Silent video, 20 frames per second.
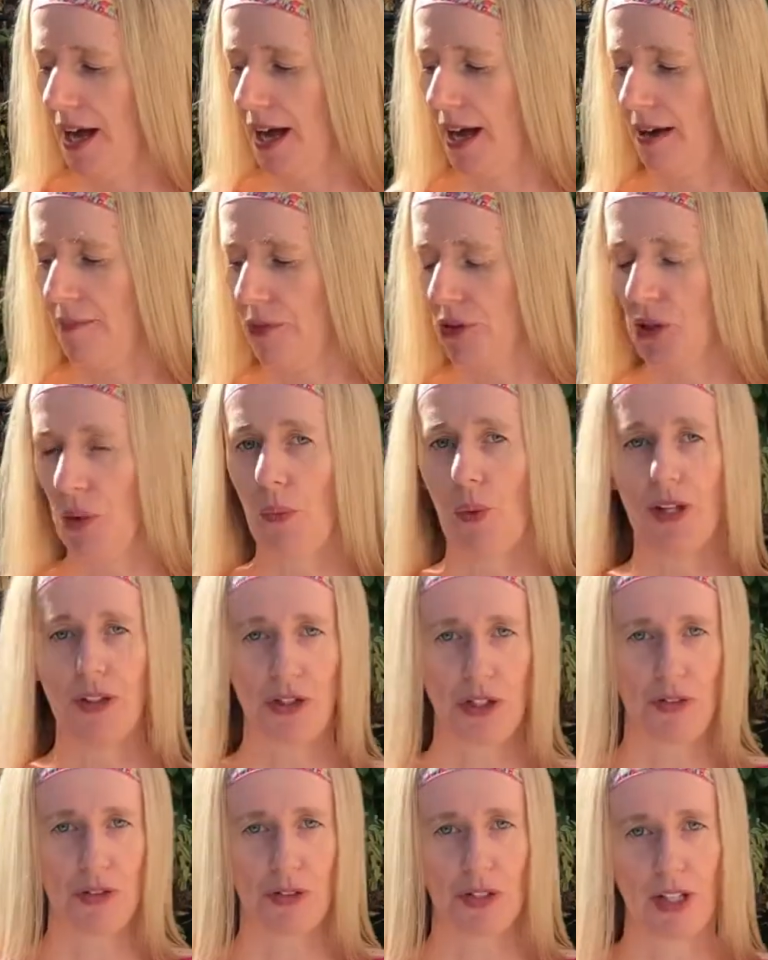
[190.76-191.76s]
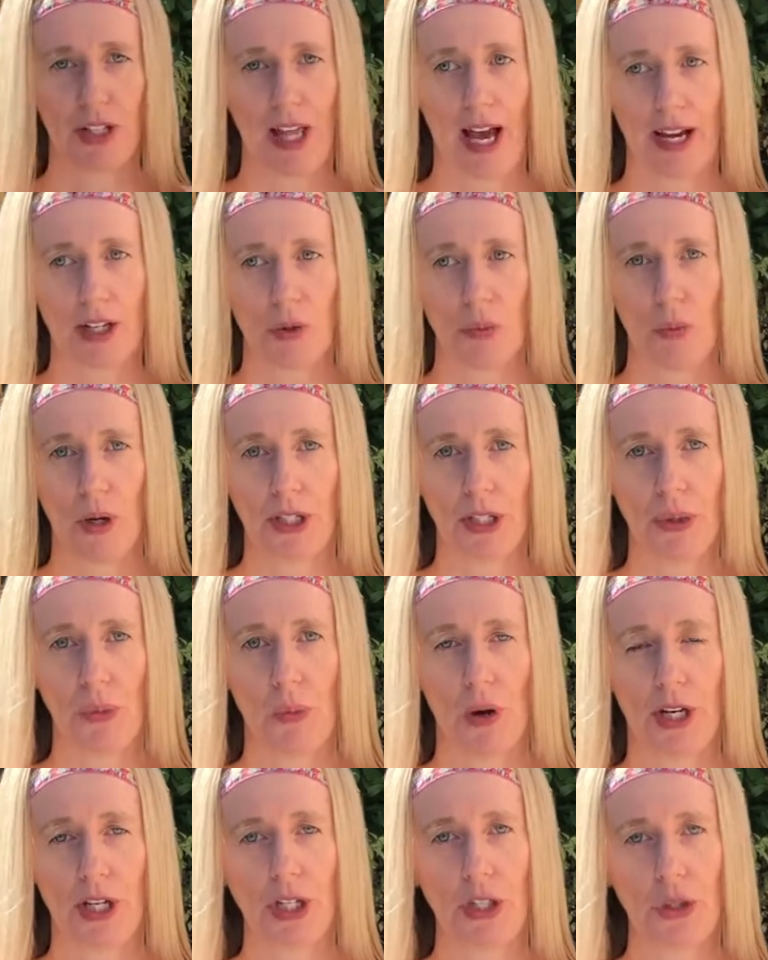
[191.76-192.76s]
Um, so once you select what you
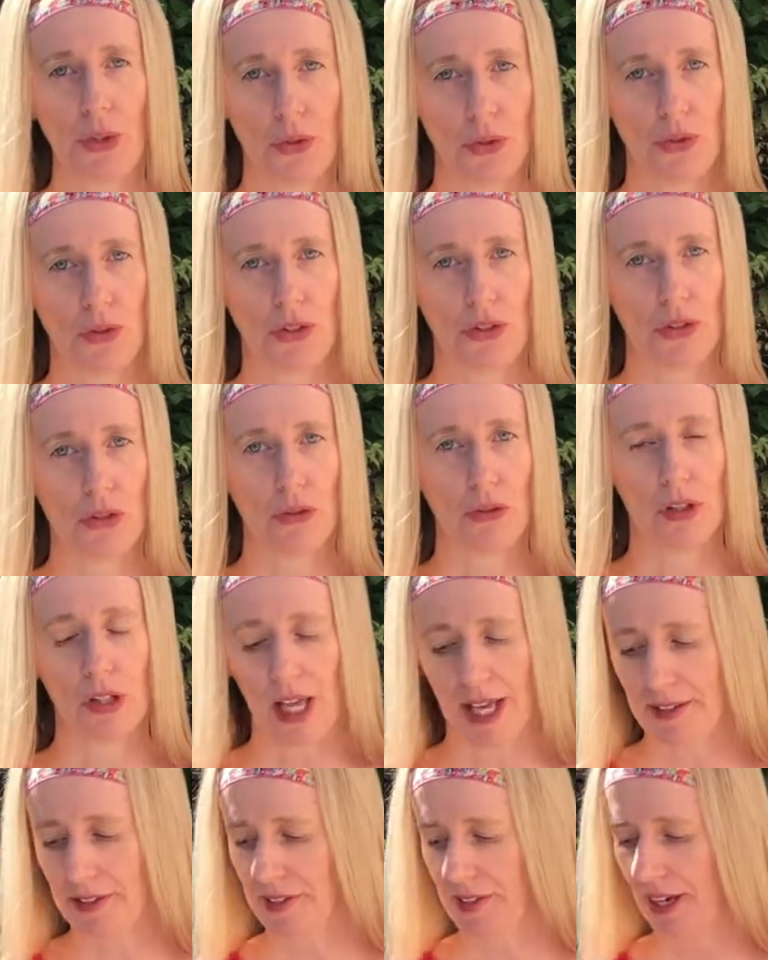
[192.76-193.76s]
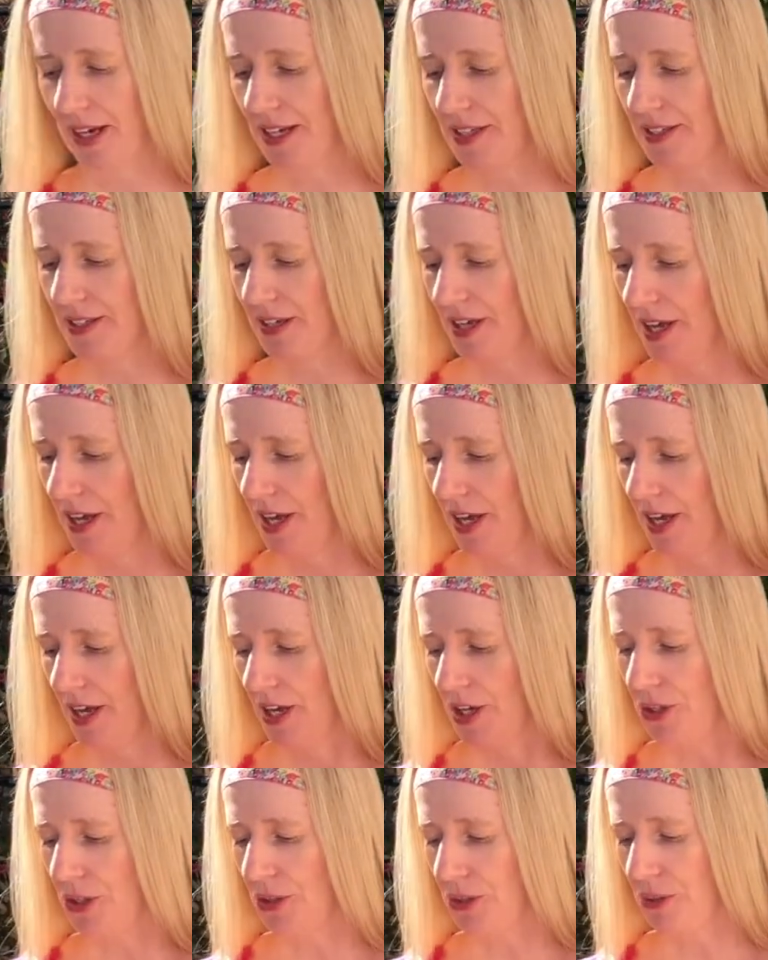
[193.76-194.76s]
want to use to cleanse it,
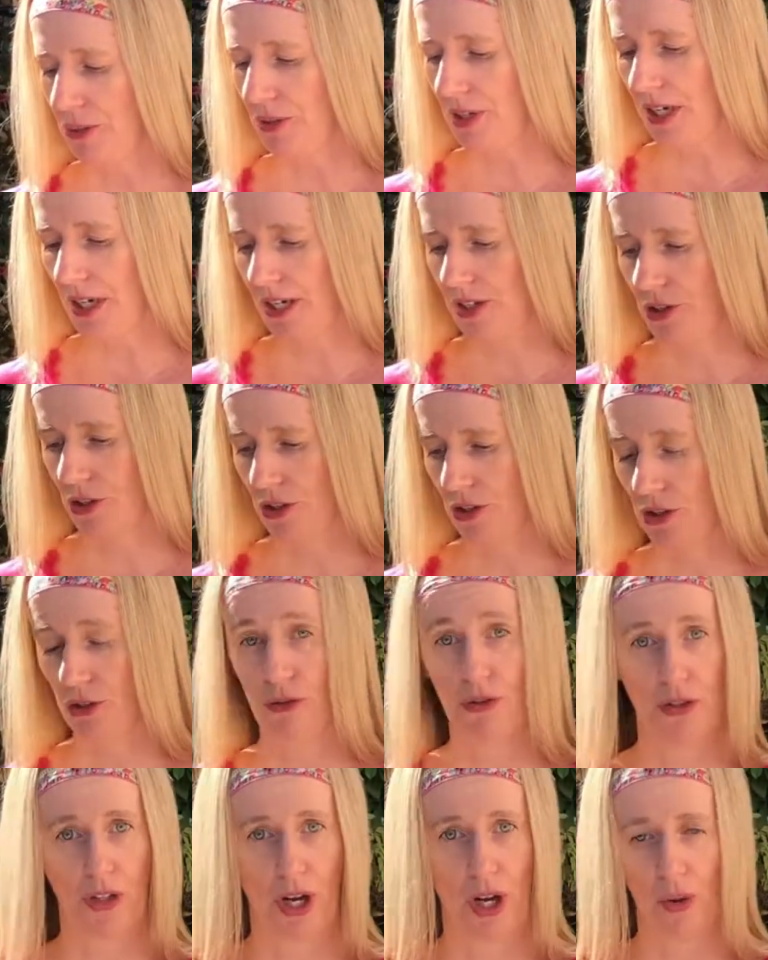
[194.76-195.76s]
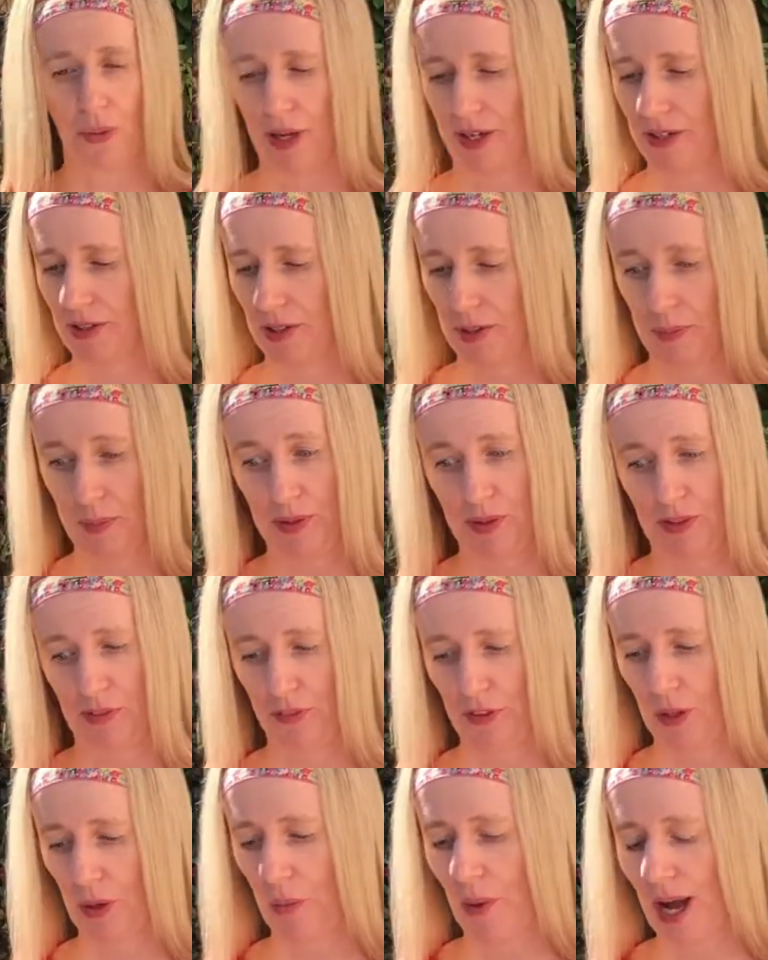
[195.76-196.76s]
you need to do so in a
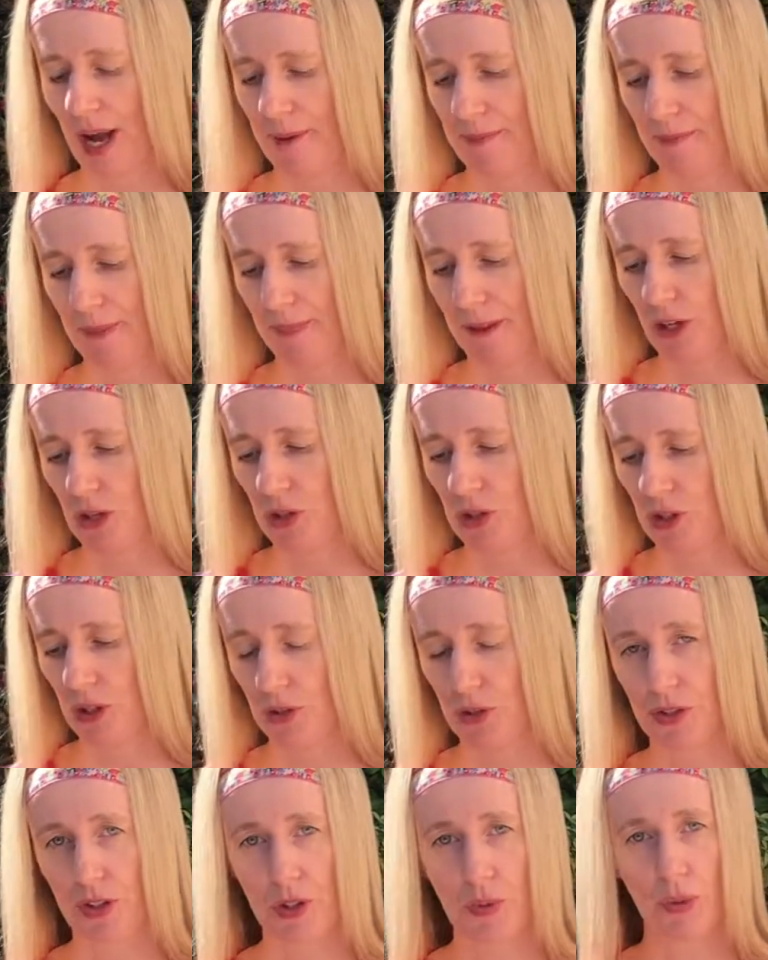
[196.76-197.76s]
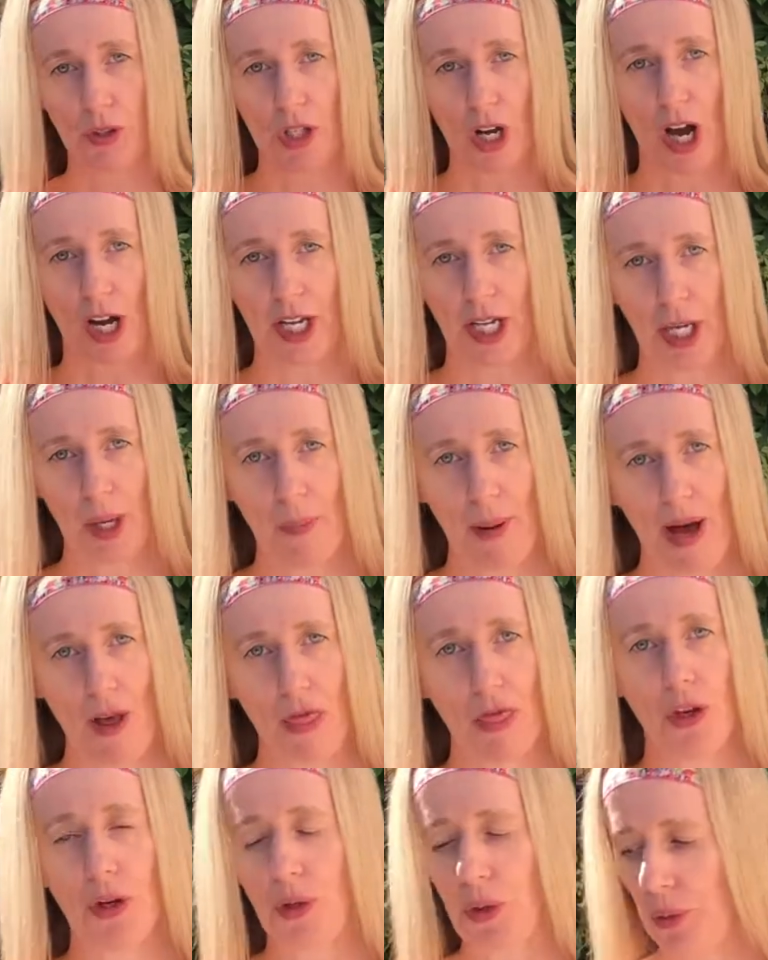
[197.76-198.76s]
specific way. So since we're talking
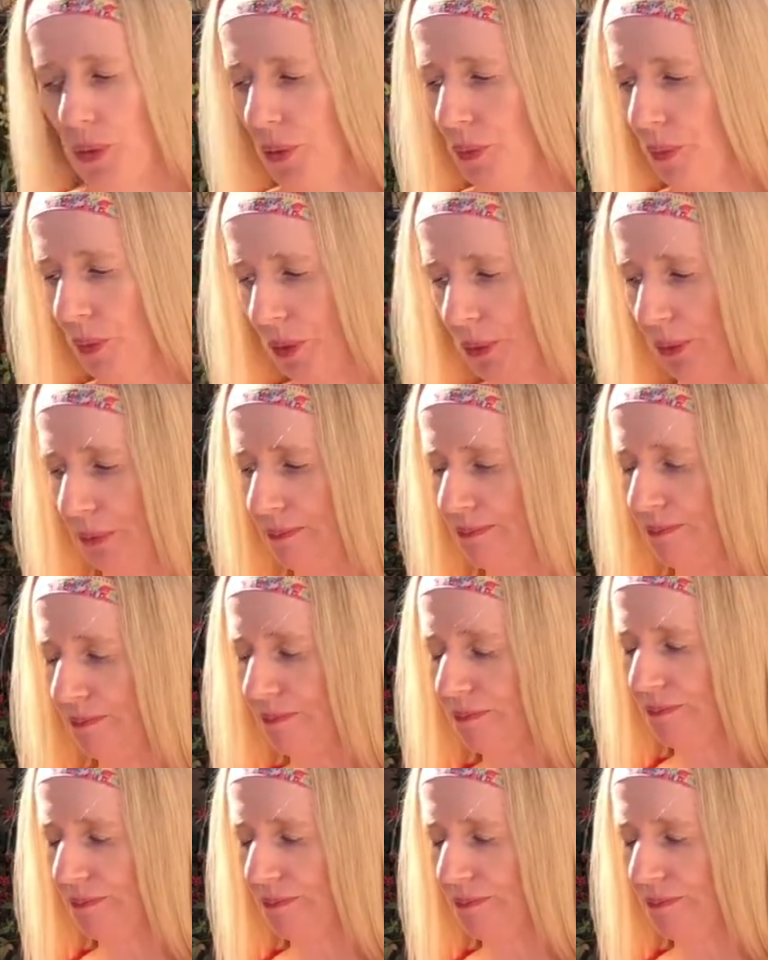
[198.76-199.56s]
about the new moon,